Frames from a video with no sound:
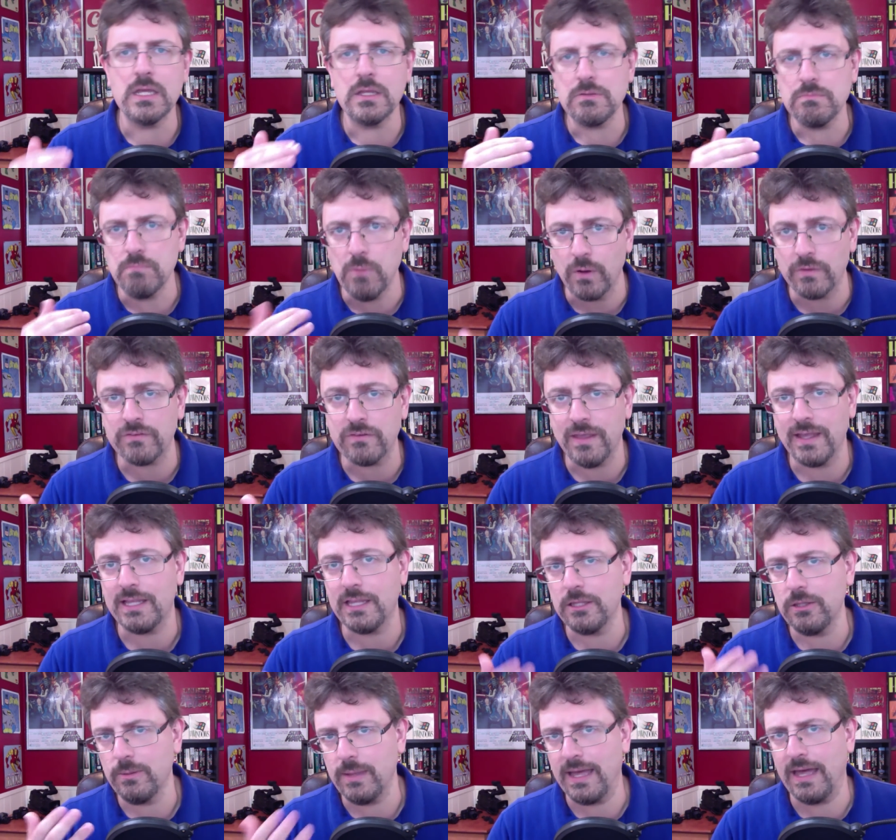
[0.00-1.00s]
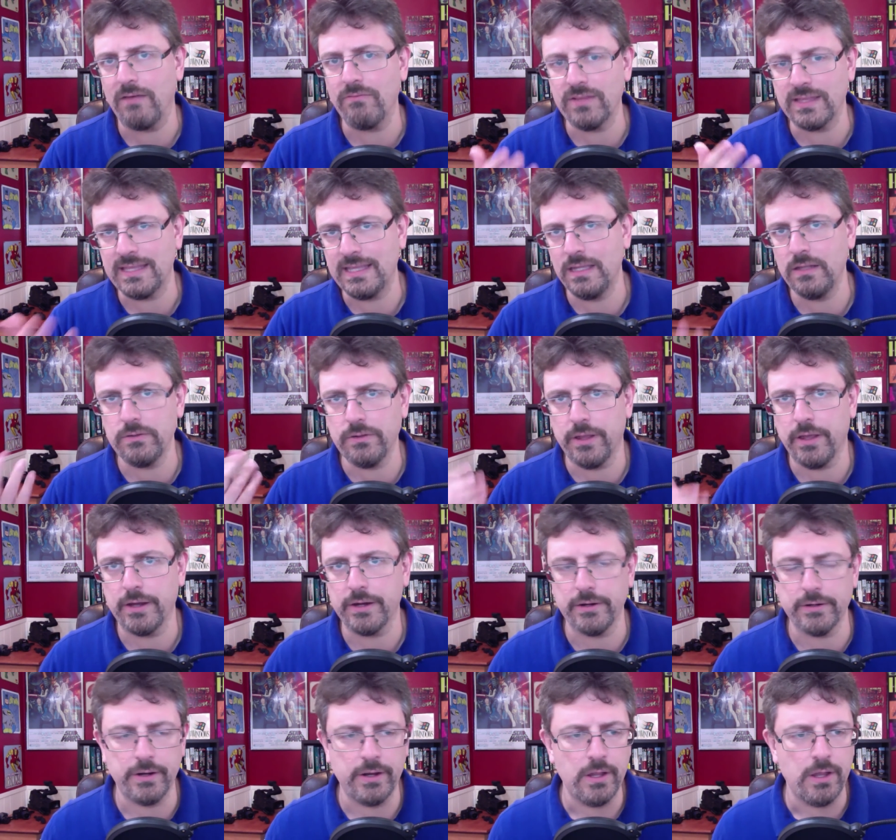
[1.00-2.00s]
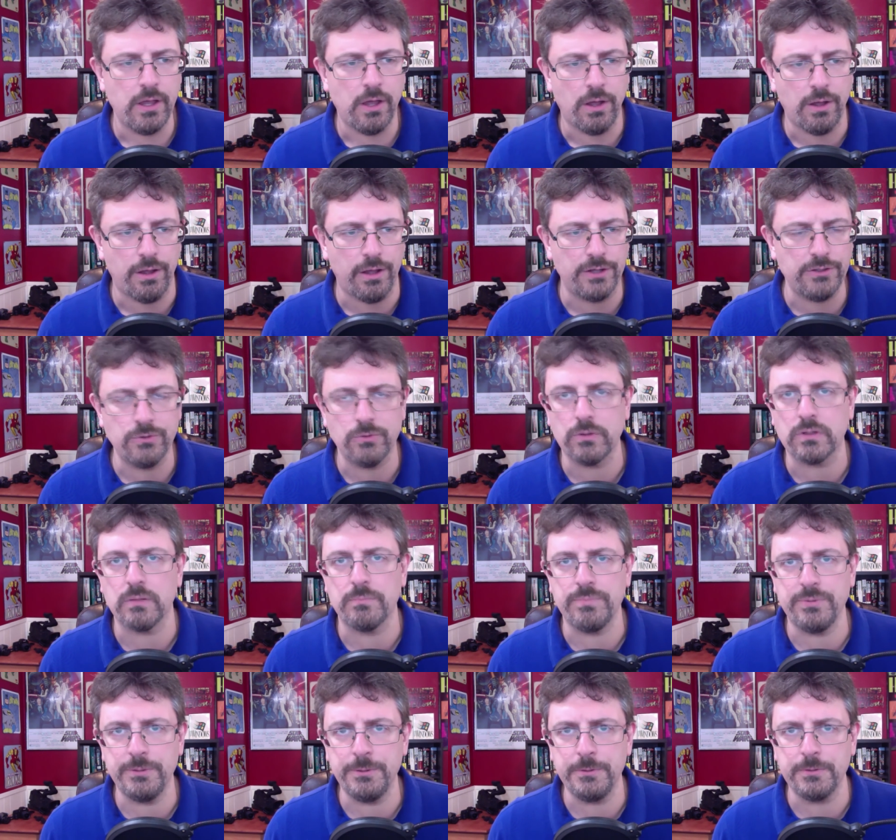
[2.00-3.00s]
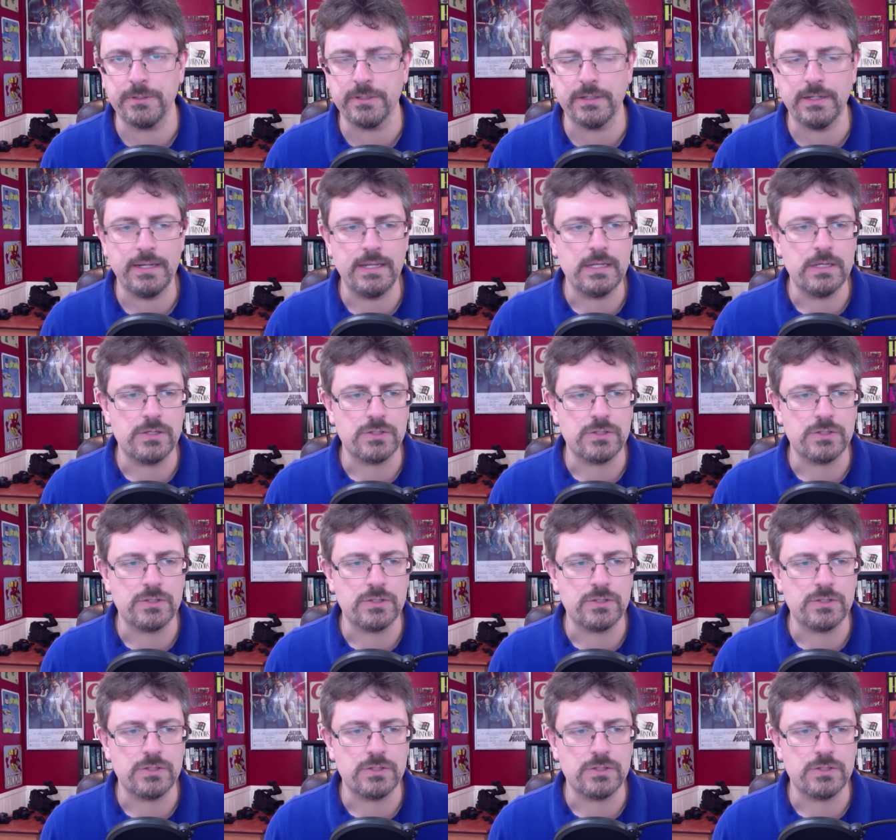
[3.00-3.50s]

Most likely, you have a keylogger on your computer,